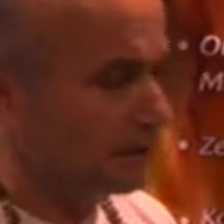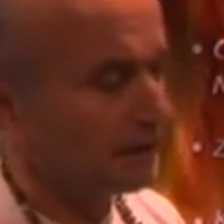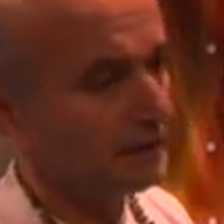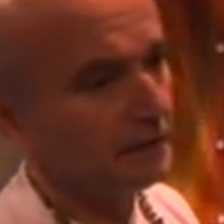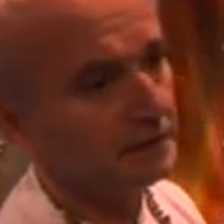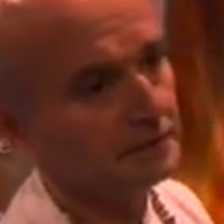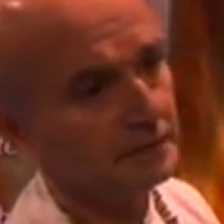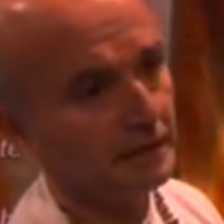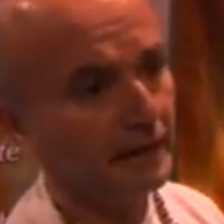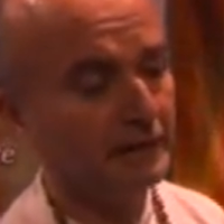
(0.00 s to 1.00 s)
in
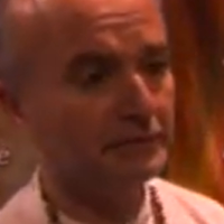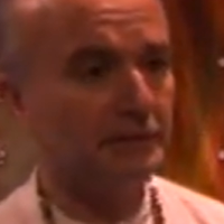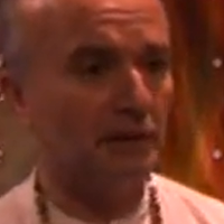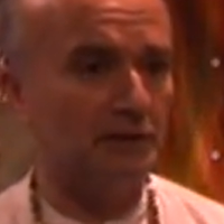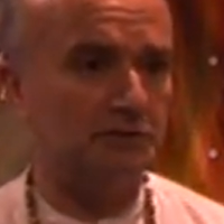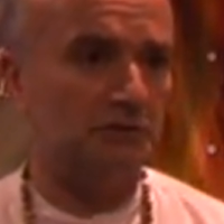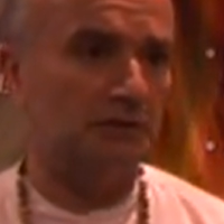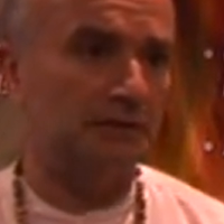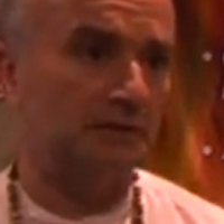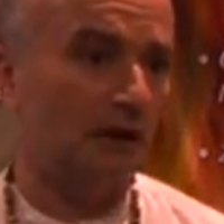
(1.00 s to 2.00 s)
agricultural
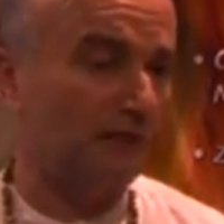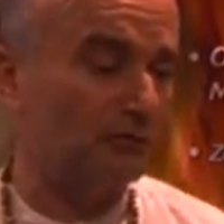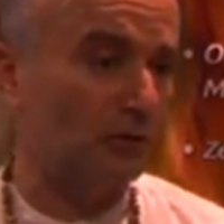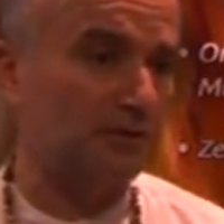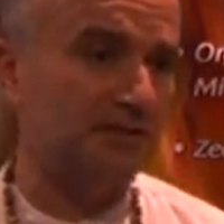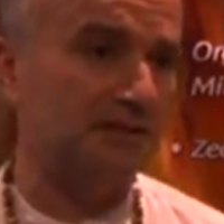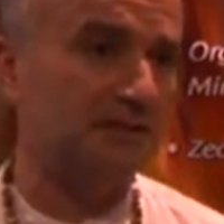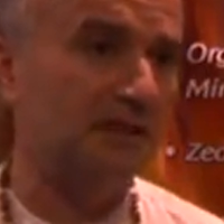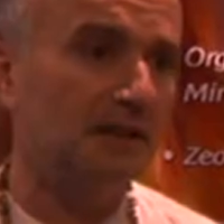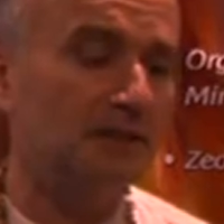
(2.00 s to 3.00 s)
and golf courses
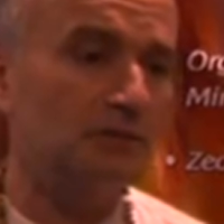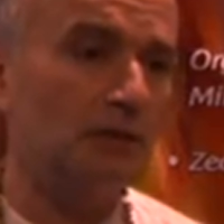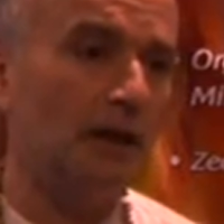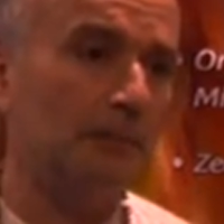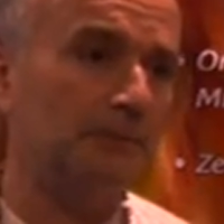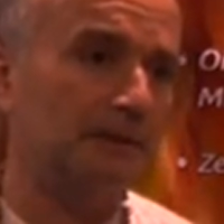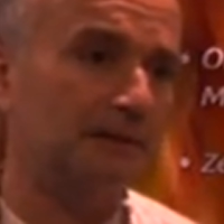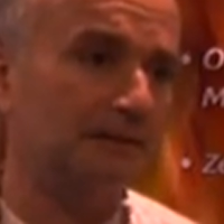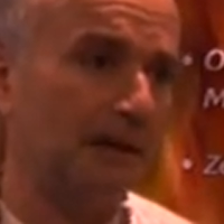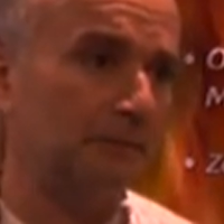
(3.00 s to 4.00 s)
to help
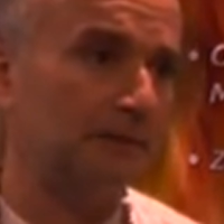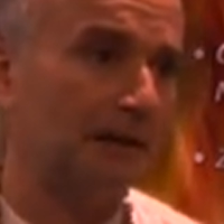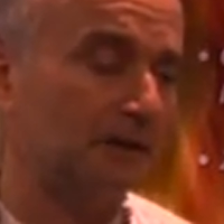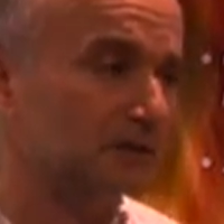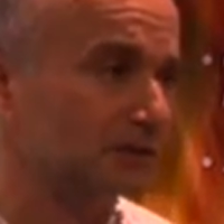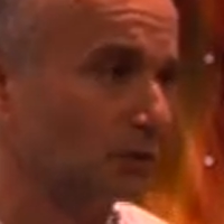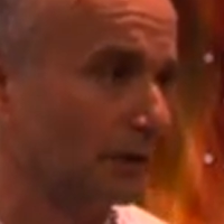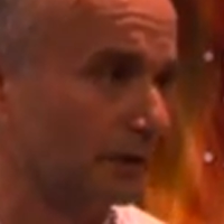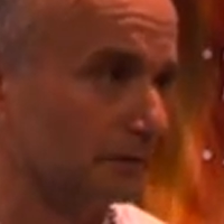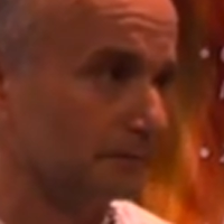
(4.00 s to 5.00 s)
contaminated
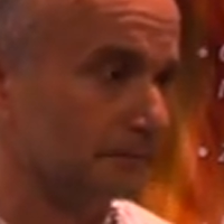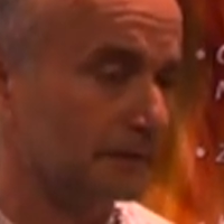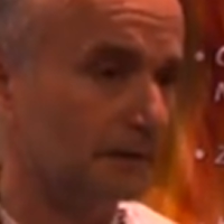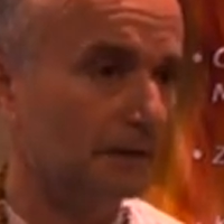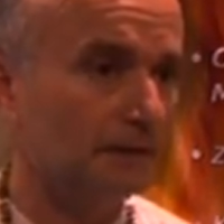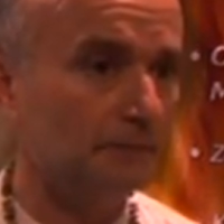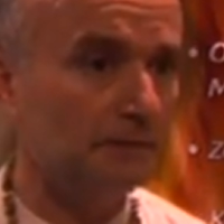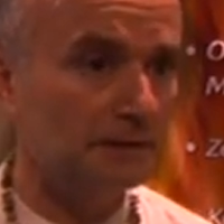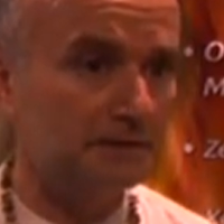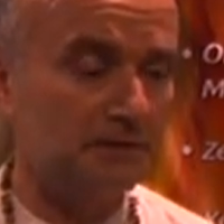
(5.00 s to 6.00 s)
soil. The
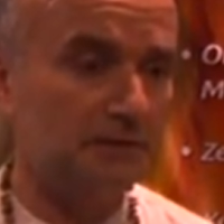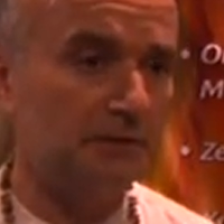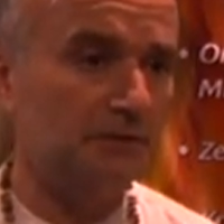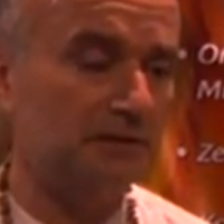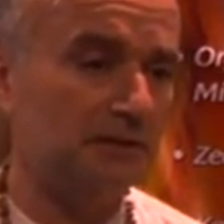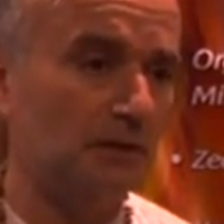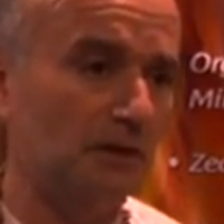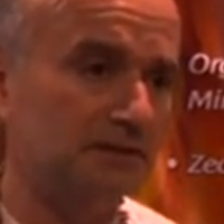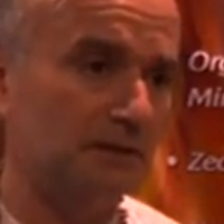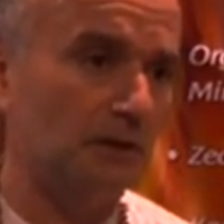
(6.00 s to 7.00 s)
military uses it
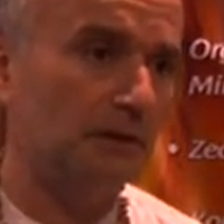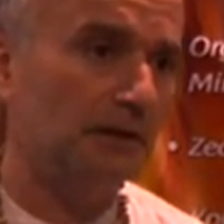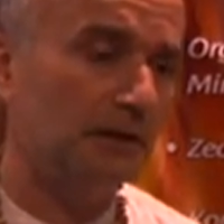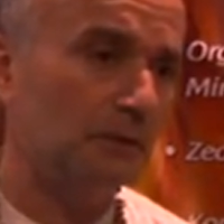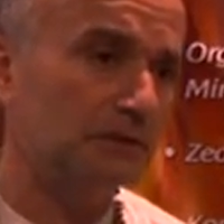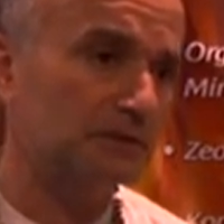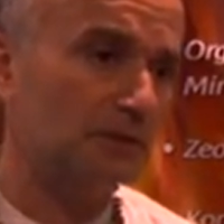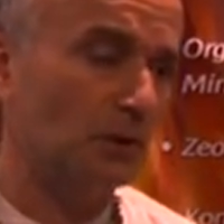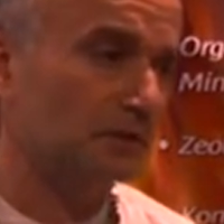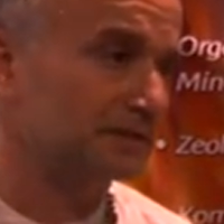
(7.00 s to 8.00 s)
also, which is
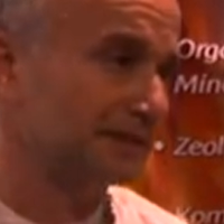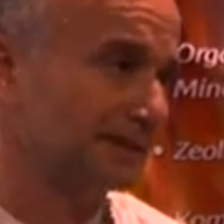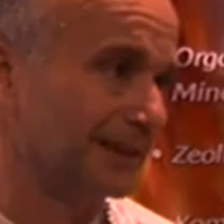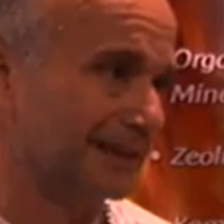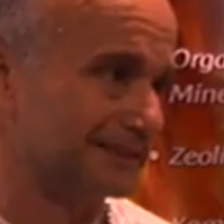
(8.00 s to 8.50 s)
called zeolite.